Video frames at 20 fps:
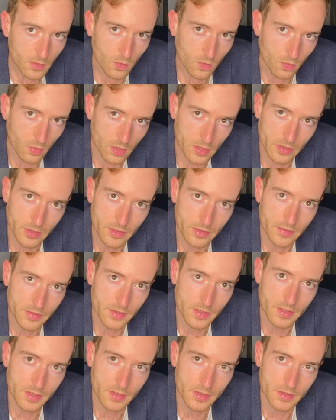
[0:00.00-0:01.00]
what are
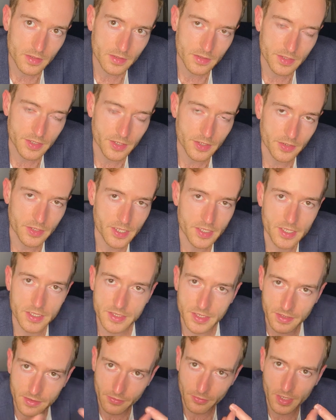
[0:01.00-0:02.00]
the you know
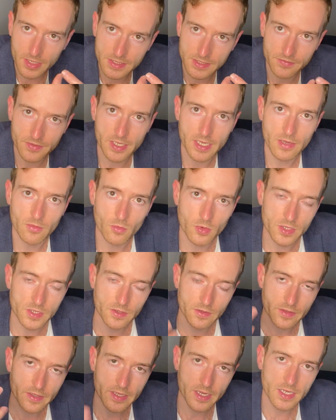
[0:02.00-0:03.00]
connecting threads of that? What
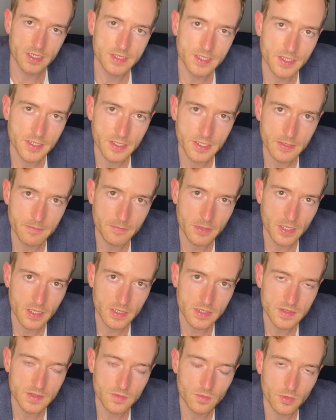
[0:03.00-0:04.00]
are the cascading
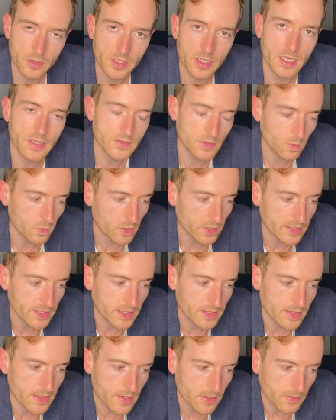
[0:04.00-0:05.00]
impacts? We're going to have to work
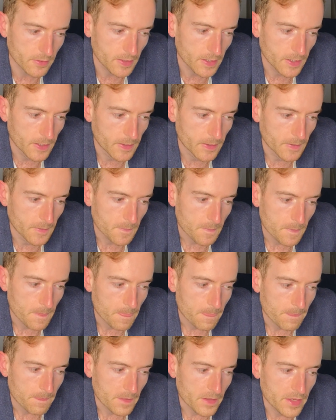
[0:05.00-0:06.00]
that out.
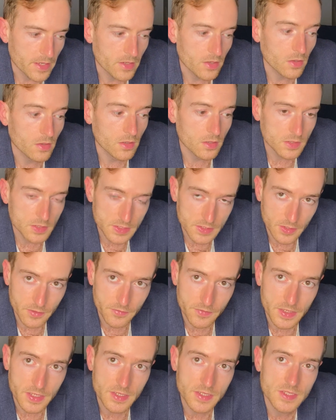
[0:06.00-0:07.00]
And also
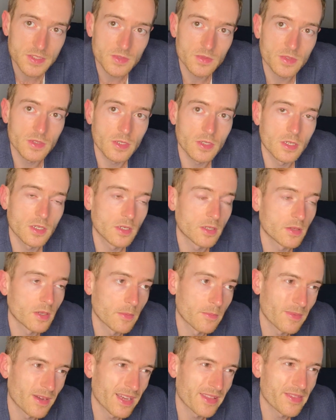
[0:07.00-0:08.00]
Venus, uh,
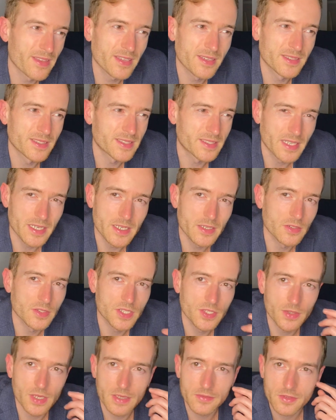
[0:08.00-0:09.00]
I think a day or
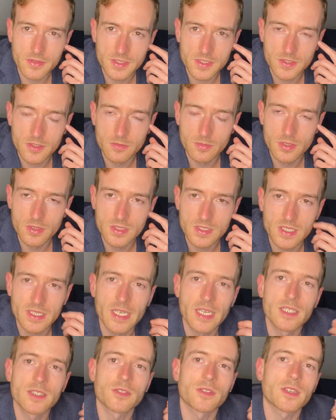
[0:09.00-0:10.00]
two after this new moon is going
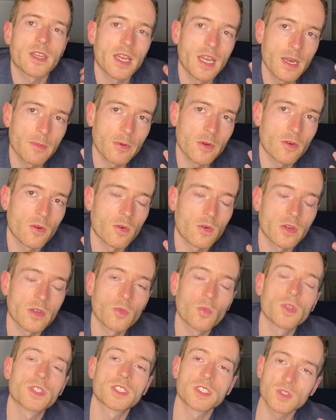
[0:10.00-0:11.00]
to enter
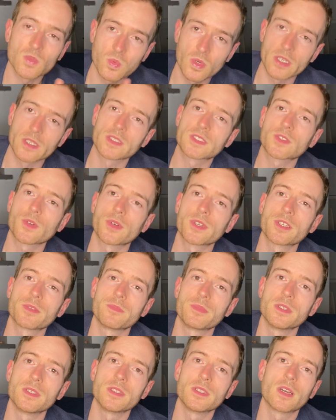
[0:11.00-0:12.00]
Capricorn, which is where it's going to
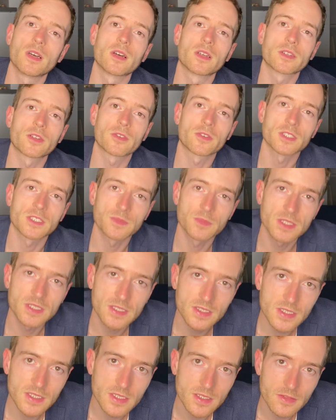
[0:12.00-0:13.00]
be on Christmas
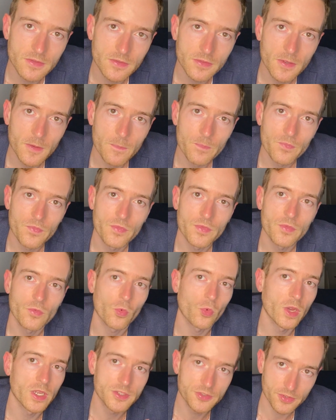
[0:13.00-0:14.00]
Eve,
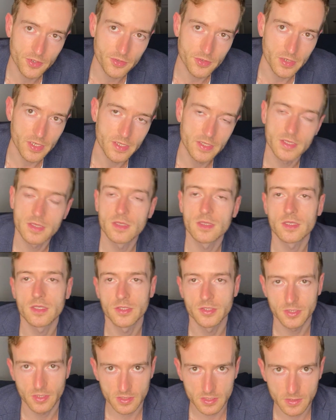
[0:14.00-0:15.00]
retrograding
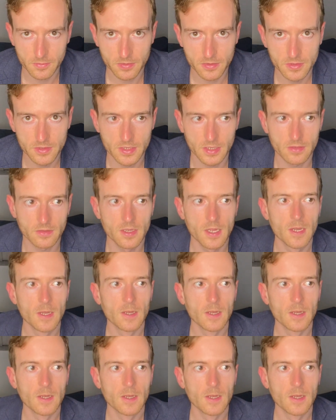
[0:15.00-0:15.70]
conjunct to Pluto.